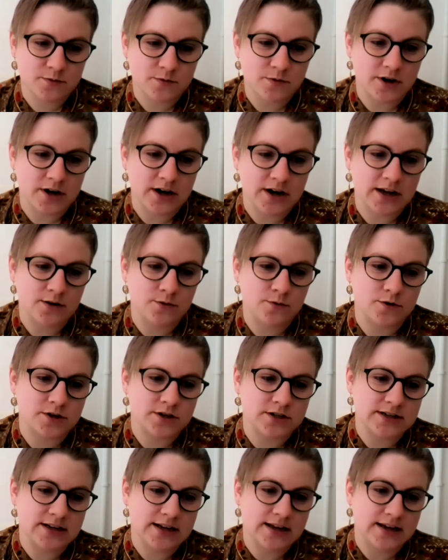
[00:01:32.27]
where I
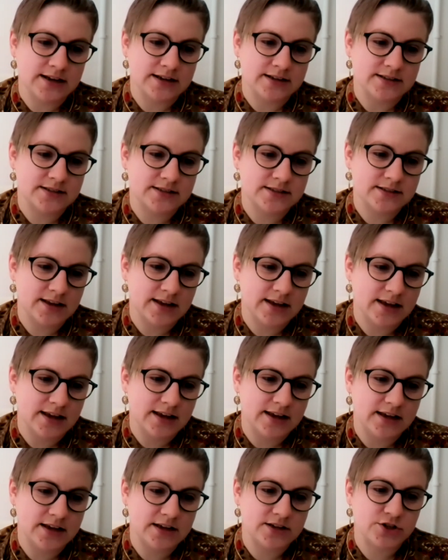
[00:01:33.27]
worked as
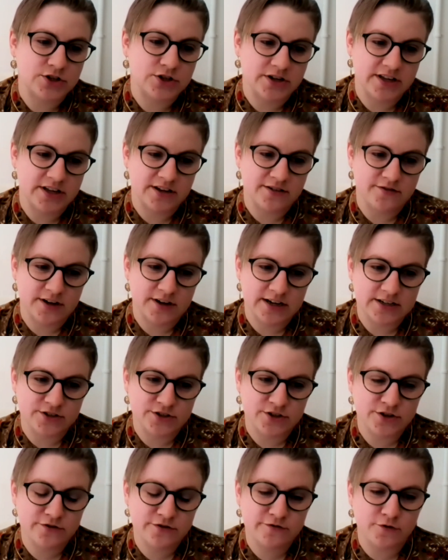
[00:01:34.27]
an attorney
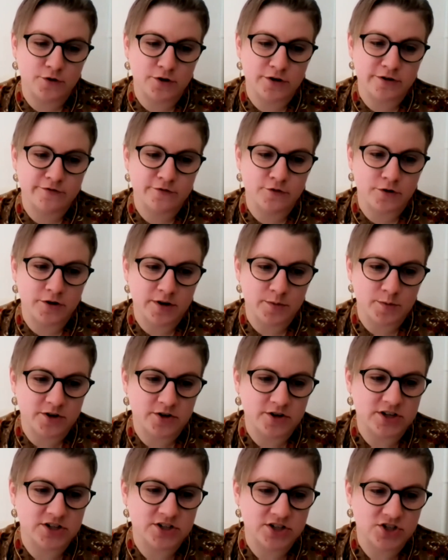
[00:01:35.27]
advisor for 4
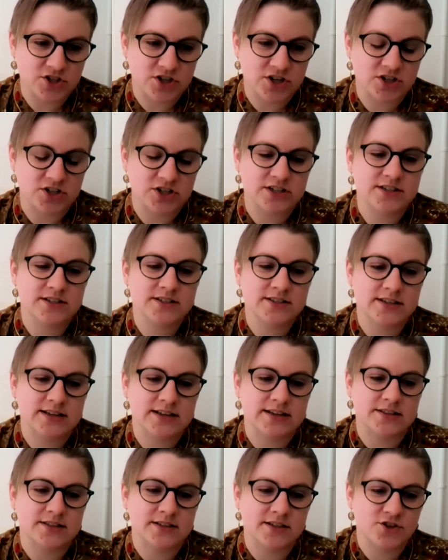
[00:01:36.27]
immigration judges
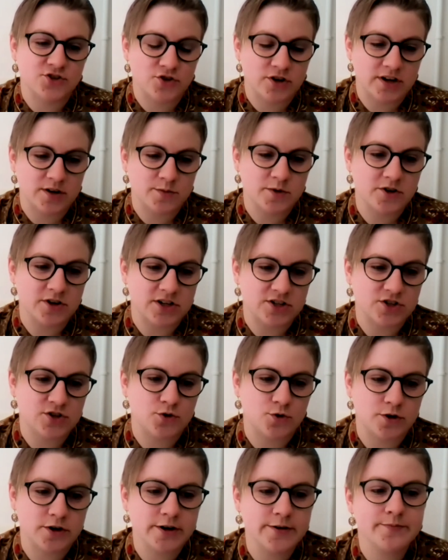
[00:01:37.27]
at the Detroit Immigration
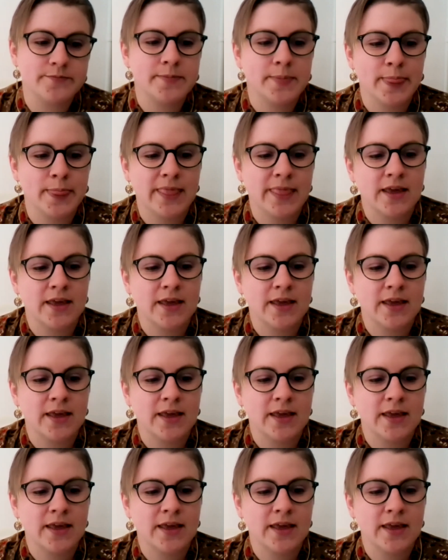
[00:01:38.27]
Court.